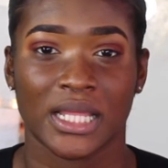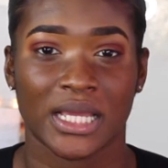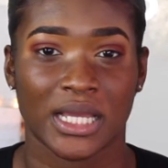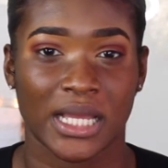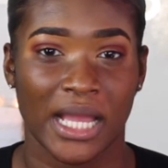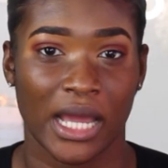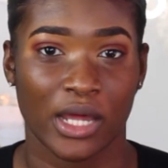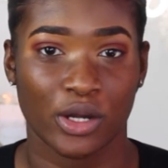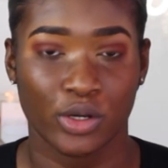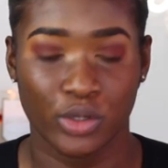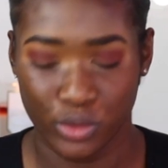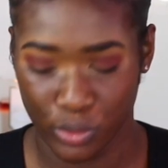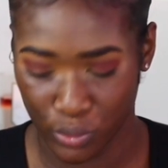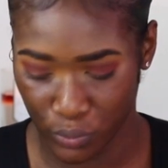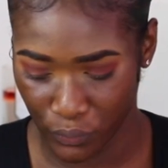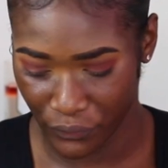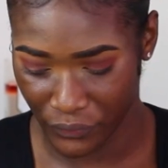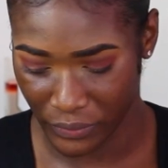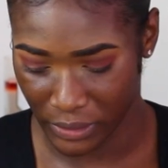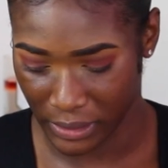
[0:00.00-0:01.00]
how do
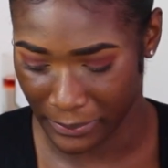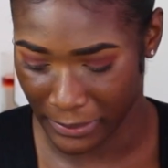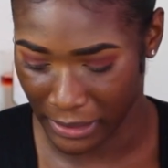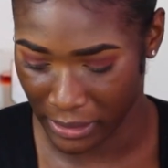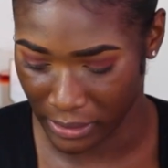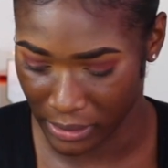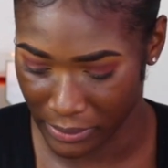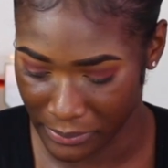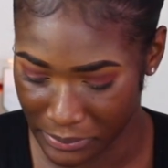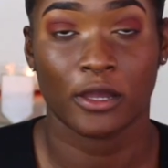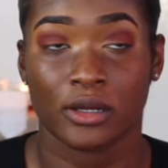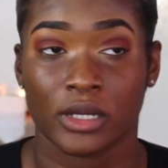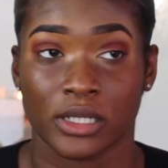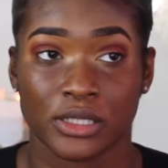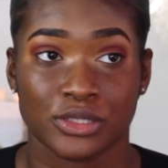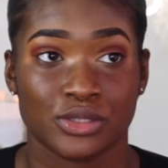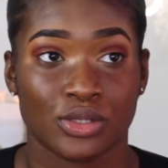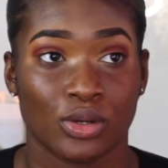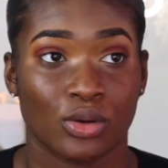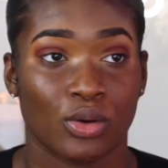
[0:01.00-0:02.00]
you feel about it?
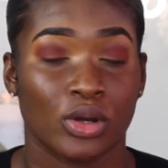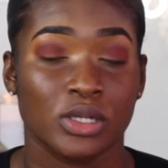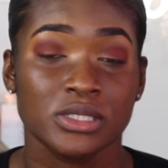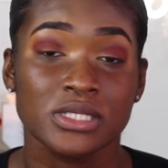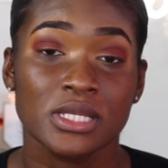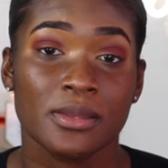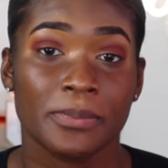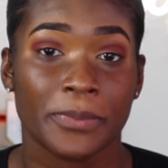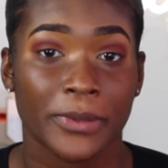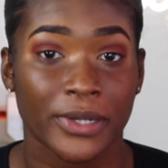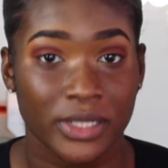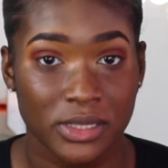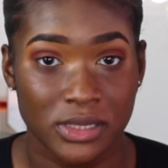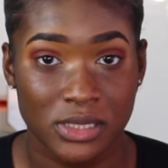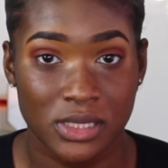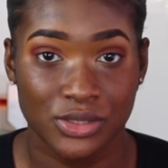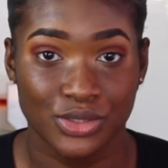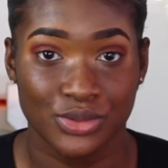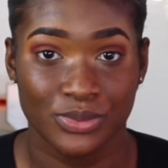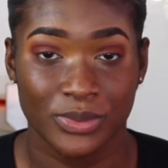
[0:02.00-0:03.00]
Okay, so on to the Birkin
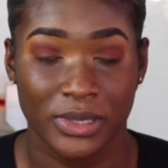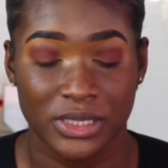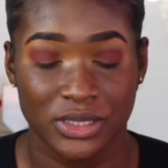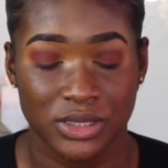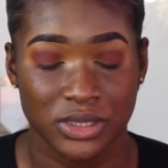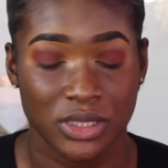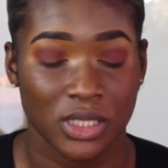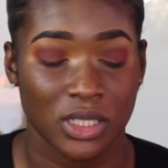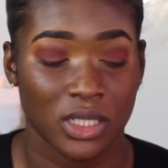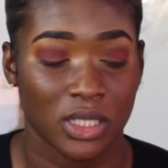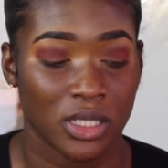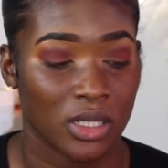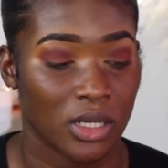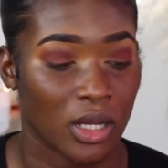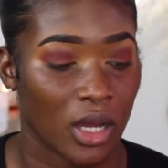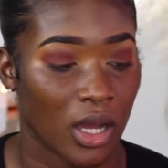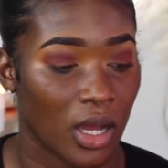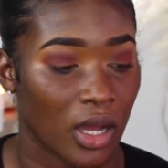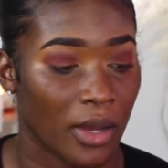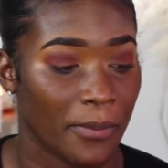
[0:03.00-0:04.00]
situation.
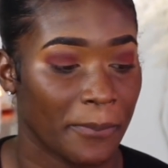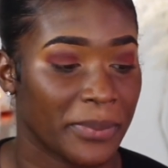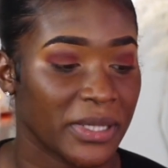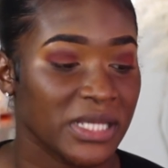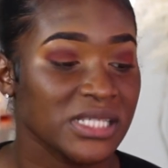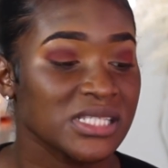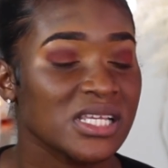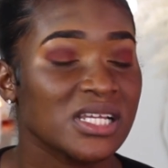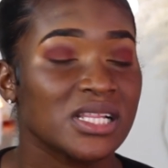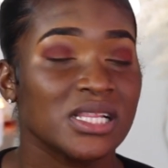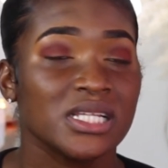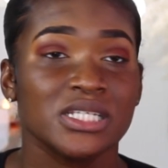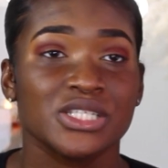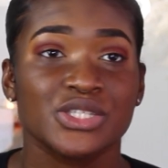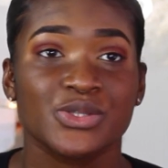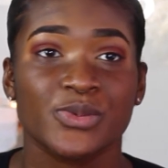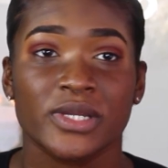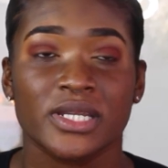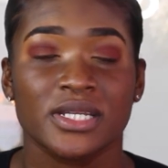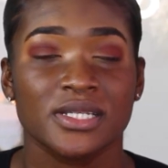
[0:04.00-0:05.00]
Basically,
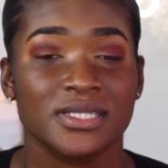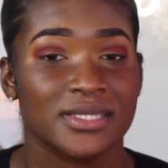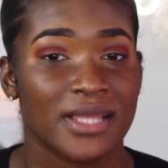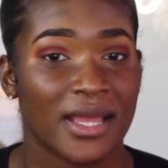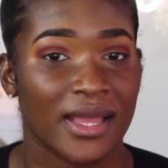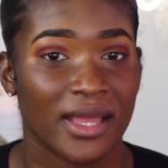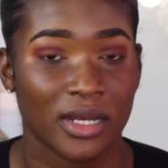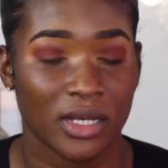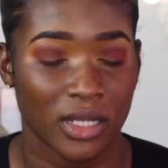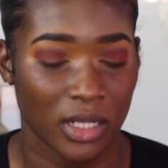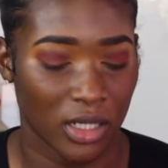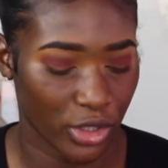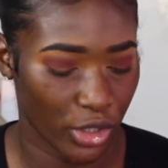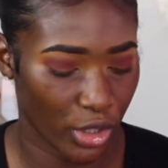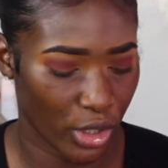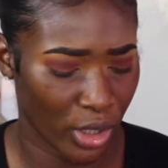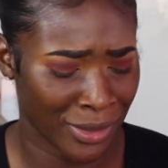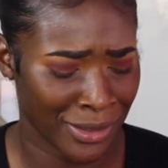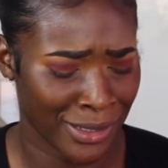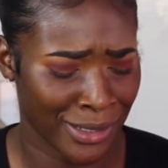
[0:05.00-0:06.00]
Sweetie said in
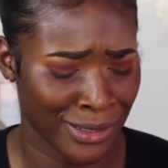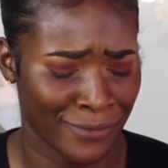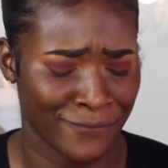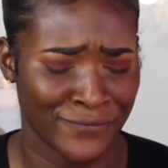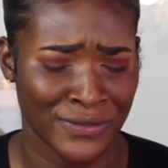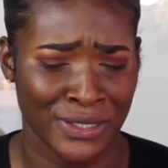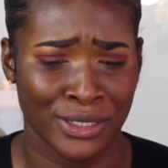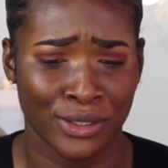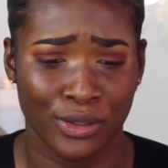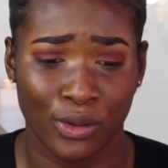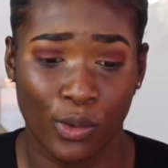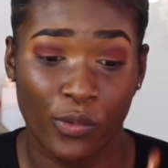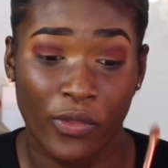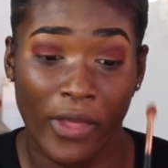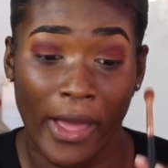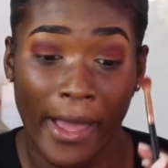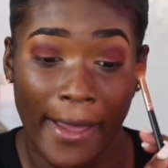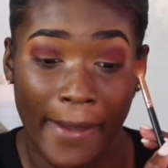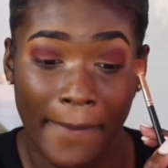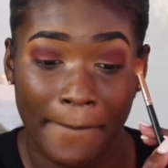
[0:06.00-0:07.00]
a video
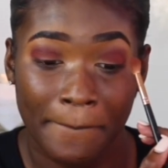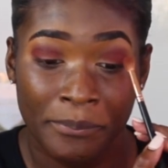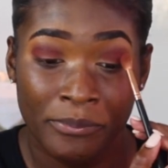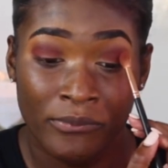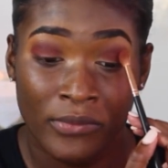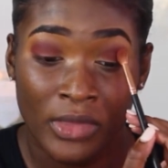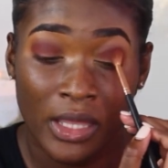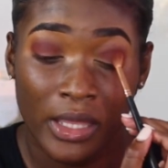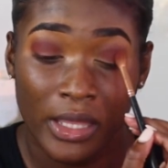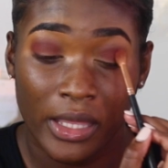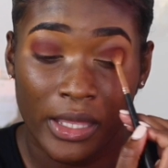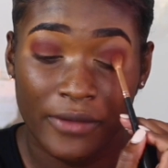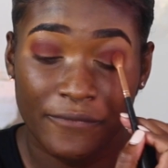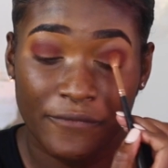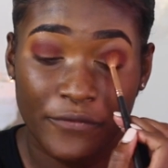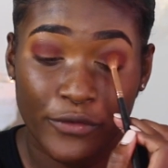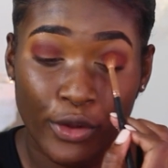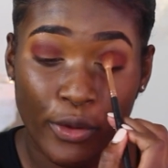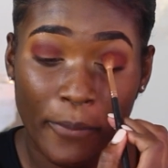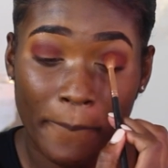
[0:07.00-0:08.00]
that
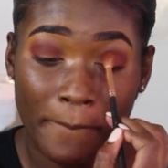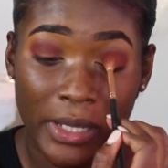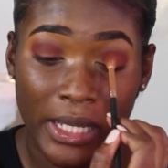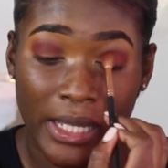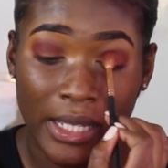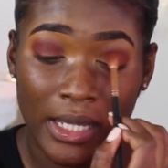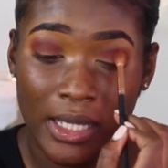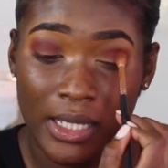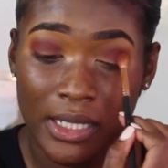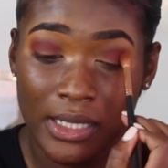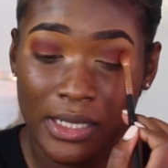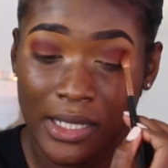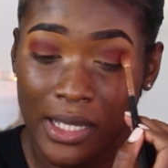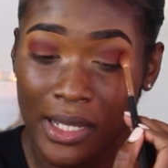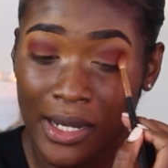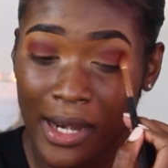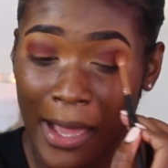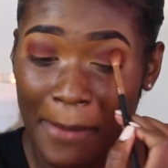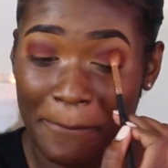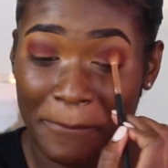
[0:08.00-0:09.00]
if your man
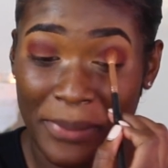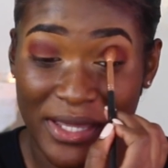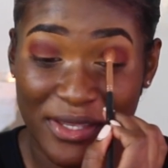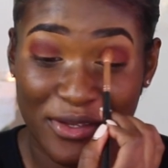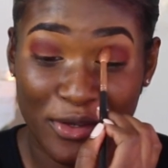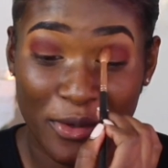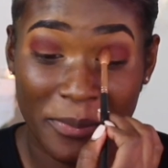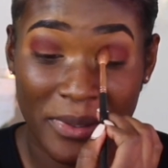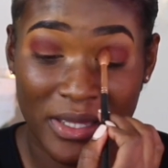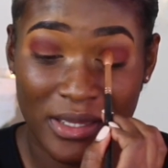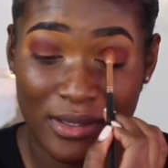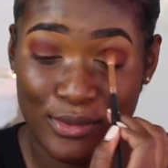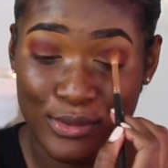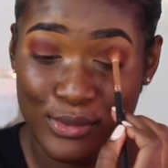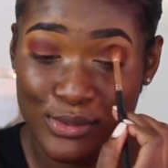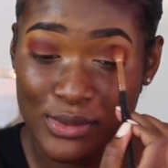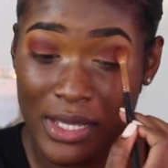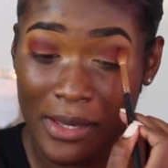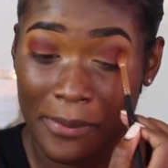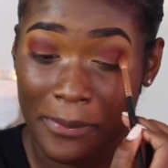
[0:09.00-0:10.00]
cannot pay your
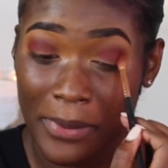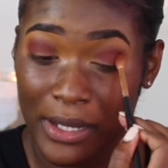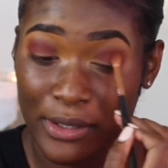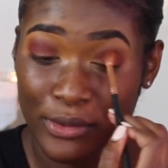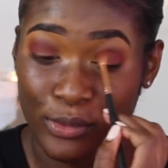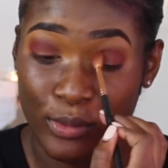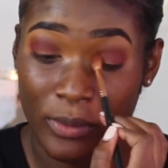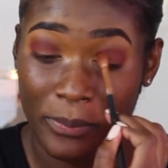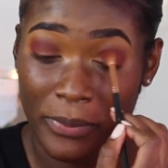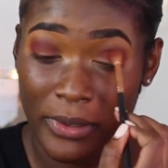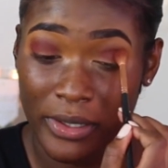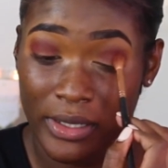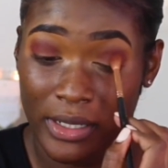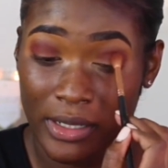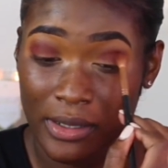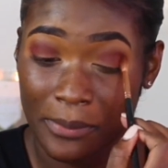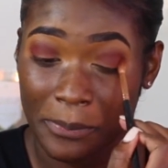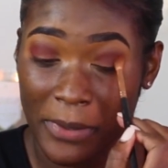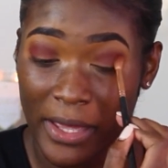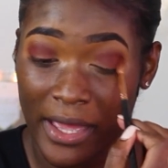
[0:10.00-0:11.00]
bills and buy you a
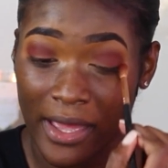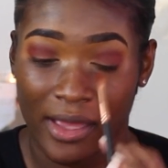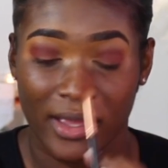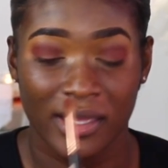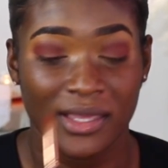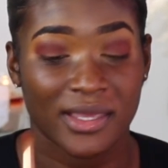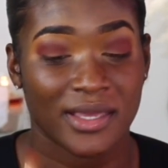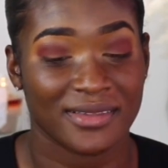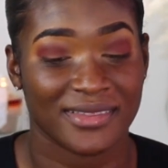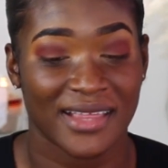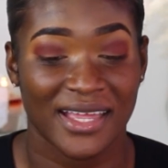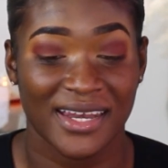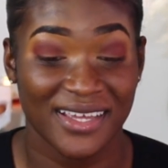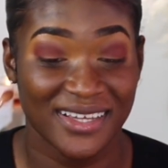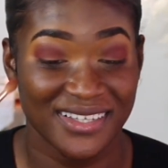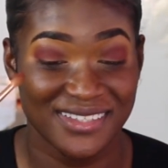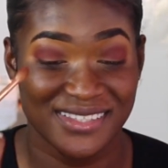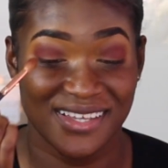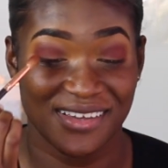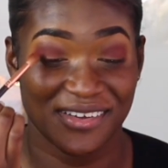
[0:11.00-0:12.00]
Birkin bag, kick that
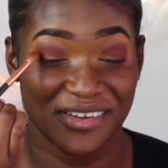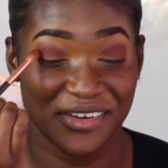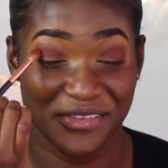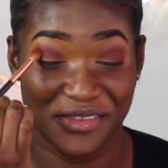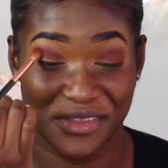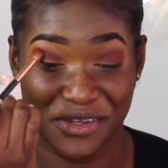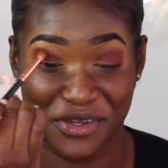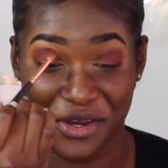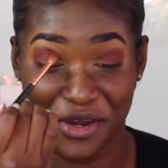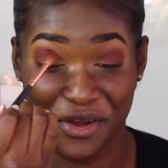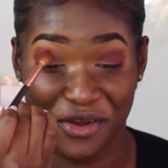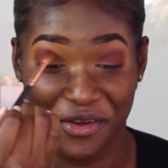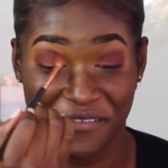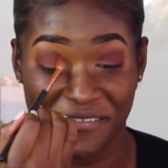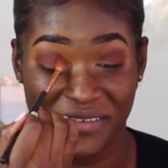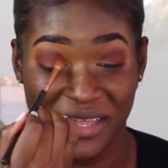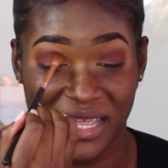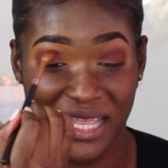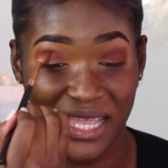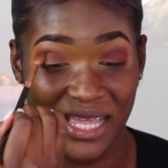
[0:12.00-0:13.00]
nigga to the
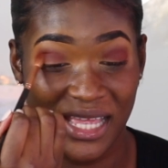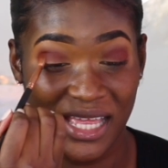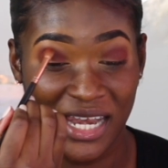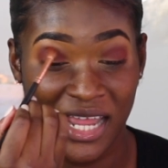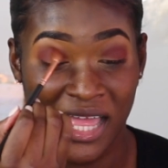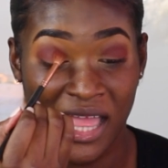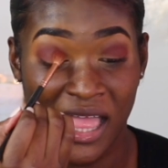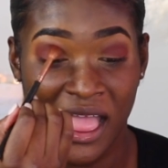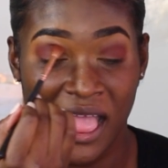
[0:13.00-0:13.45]
curb. And